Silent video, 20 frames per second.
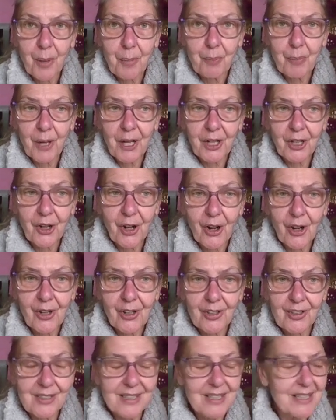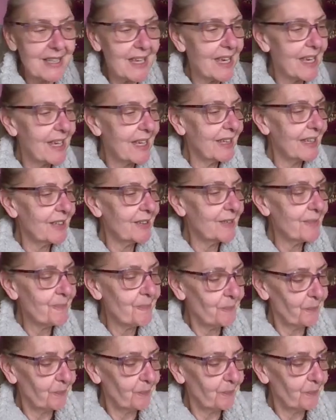by Carl Sagan,